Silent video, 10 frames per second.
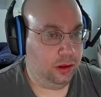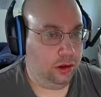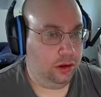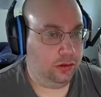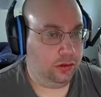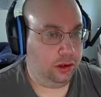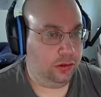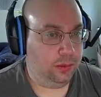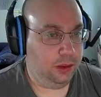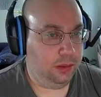So let's
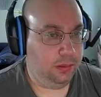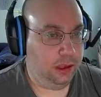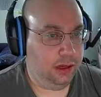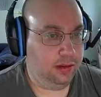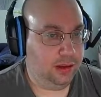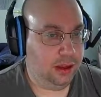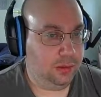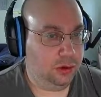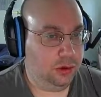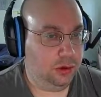put the planning
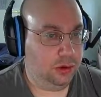table